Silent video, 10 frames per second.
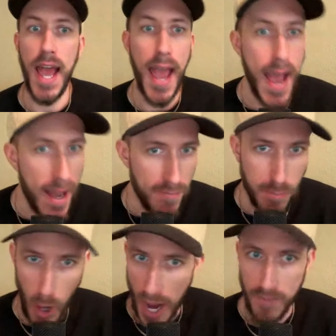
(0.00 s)
have
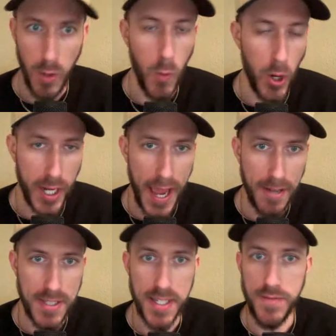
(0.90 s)
private
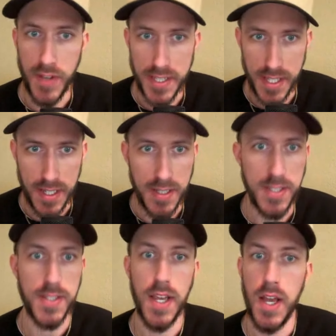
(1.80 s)
workouts and
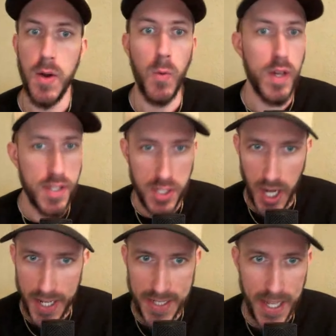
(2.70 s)
visits with
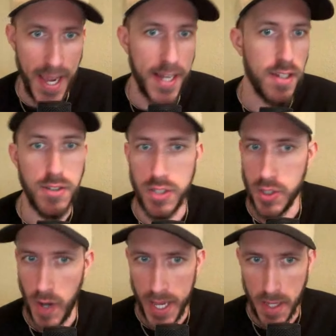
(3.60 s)
Jayden Daniels,
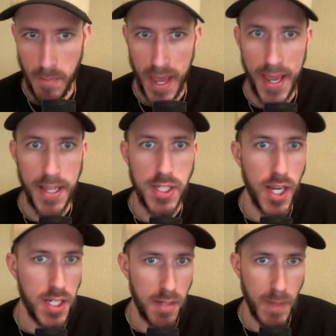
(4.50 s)
Drake Maye, J
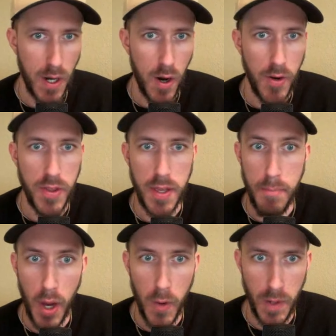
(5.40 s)
J McCarthy,
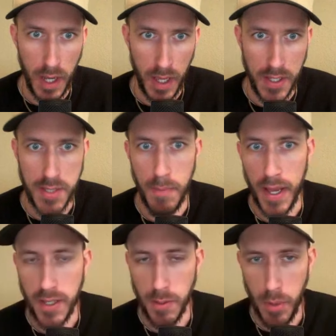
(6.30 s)
Bo Nix,
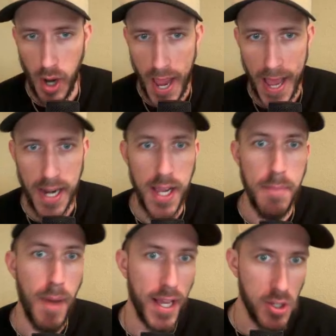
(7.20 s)
Michael Pratt,
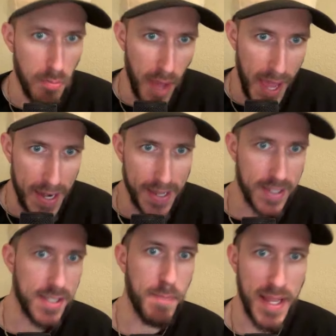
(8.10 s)
Michael Penix,
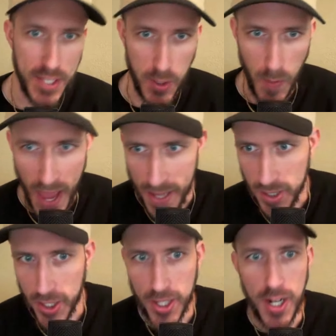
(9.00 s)
Spencer
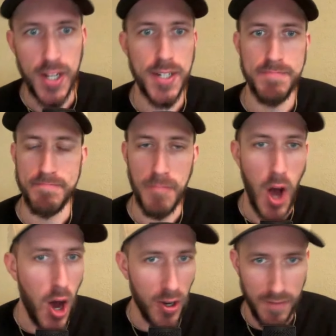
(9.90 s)
Rattler,
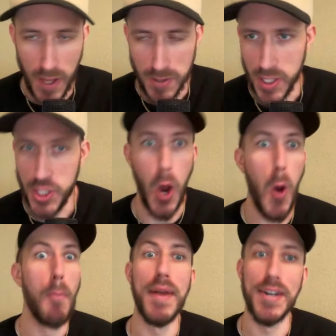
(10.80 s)
all of those. Joe
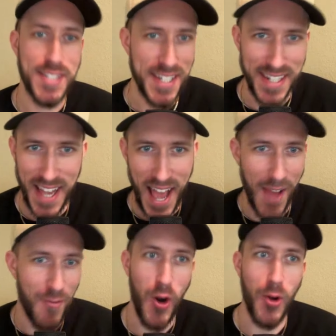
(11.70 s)
Milton.
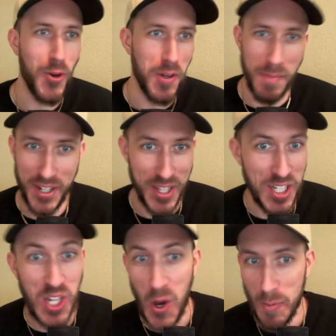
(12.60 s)
I've heard a little bit of the
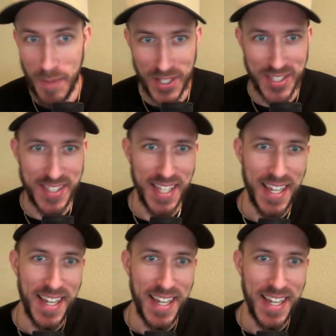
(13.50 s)
Joe Milton